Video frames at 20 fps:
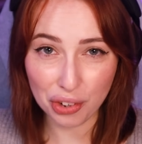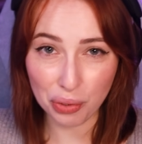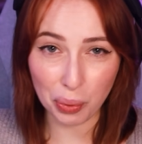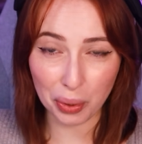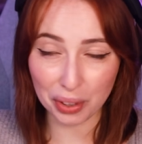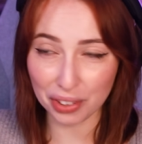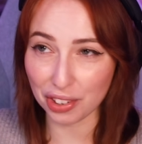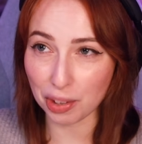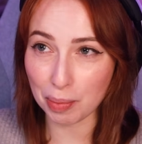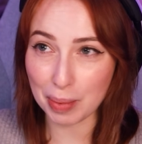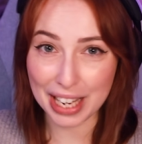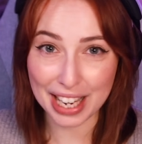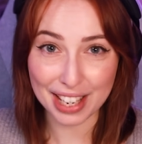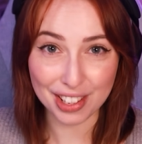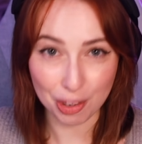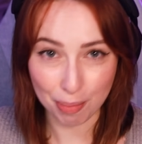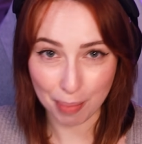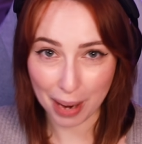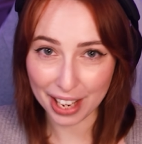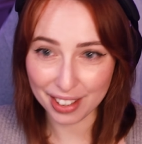just wanted to be
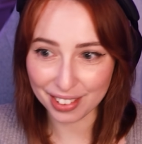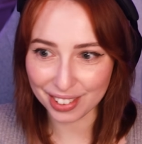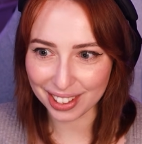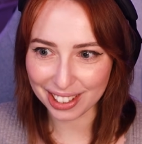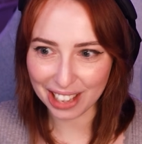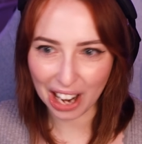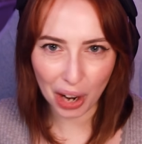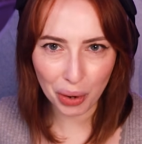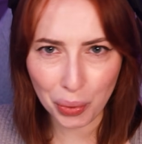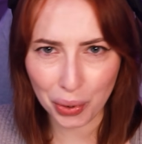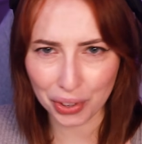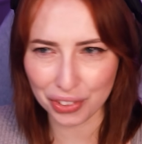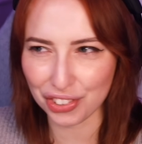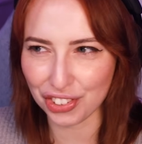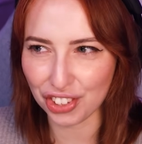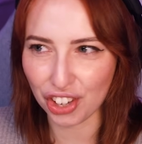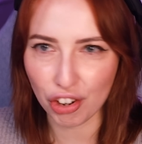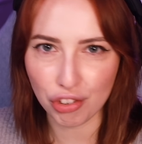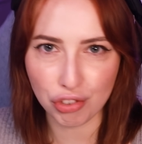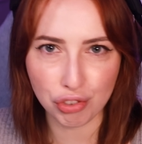independent. I
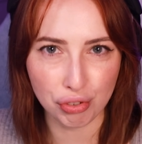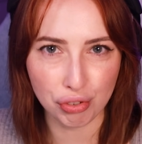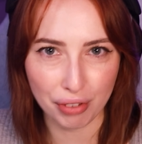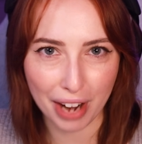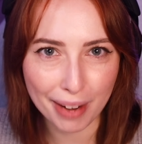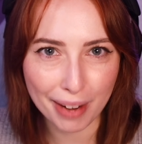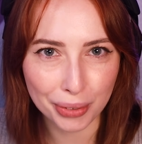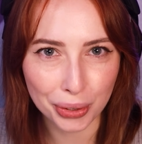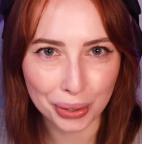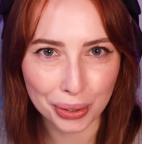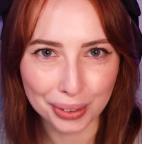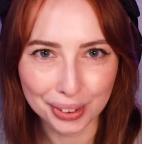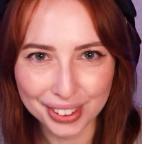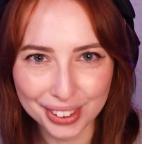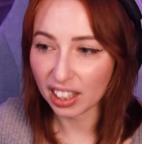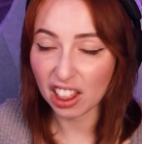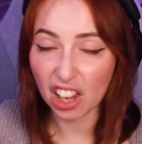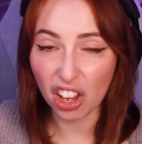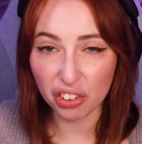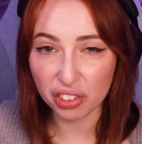wanted to go travel.
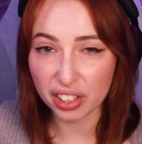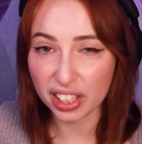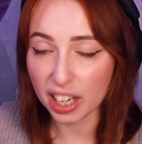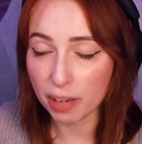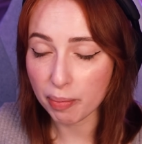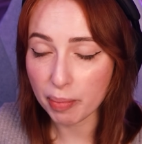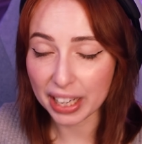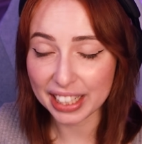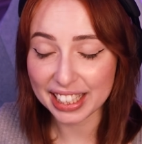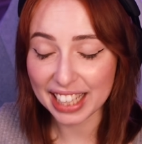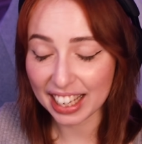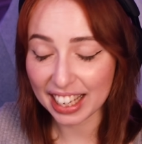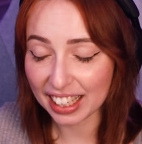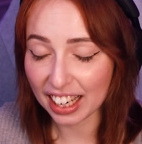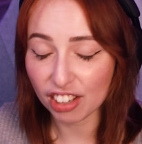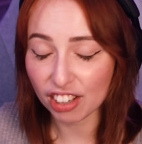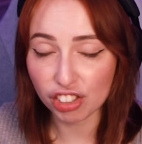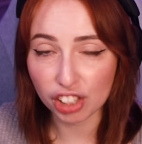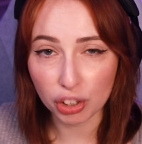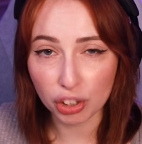And low key, my nan
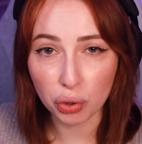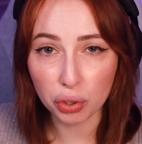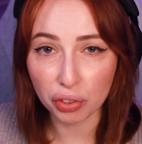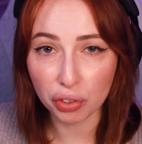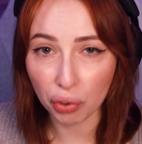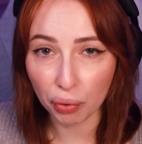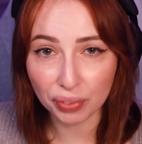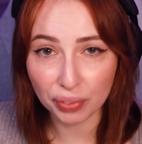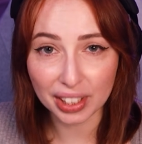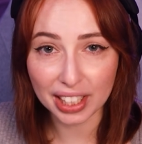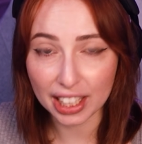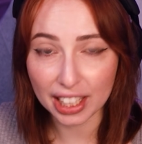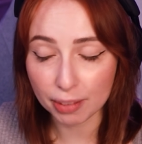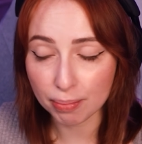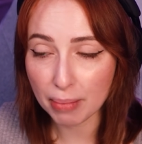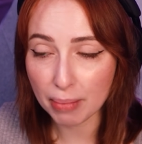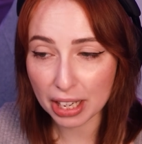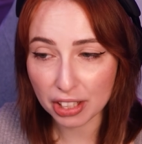actually orders off the kid